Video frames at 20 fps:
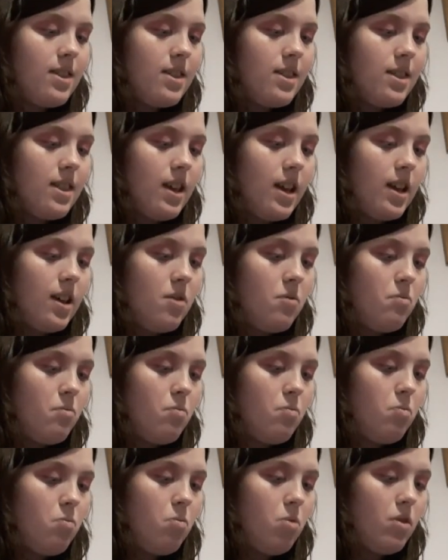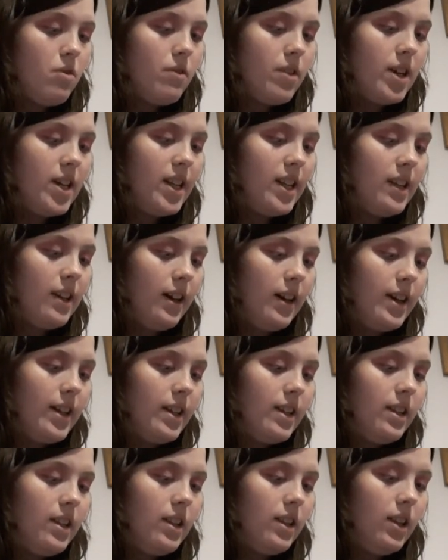They were really light
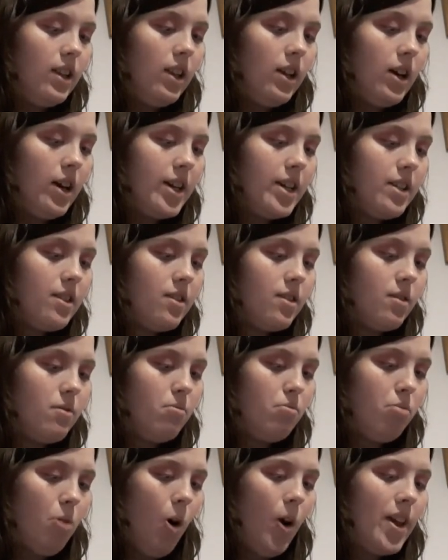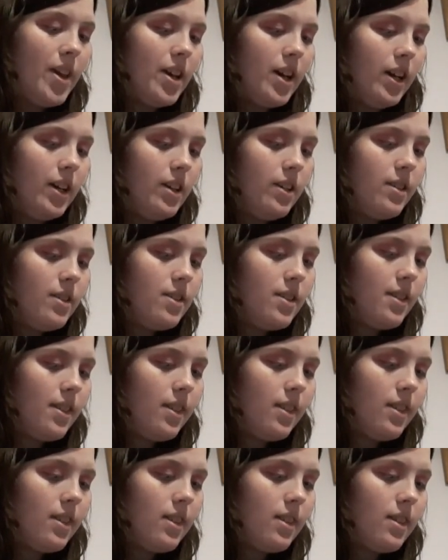and bright colours.
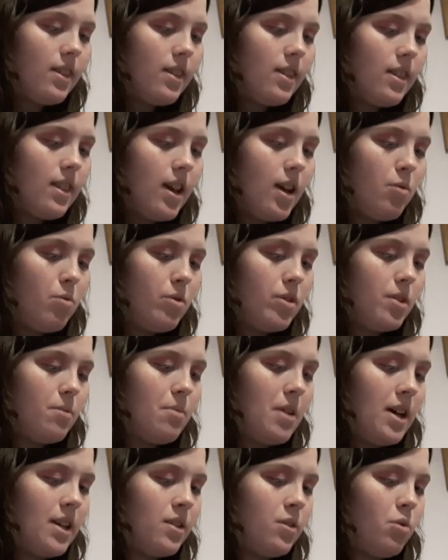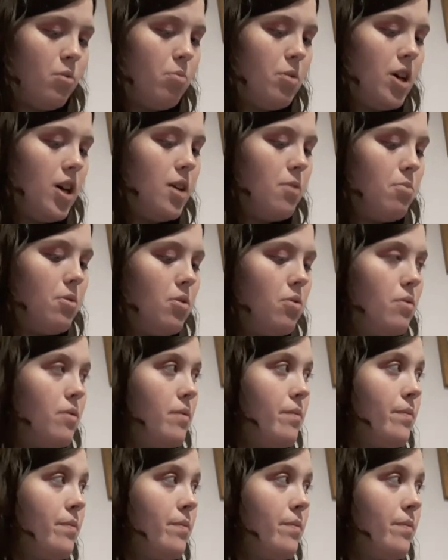There was a pastel purple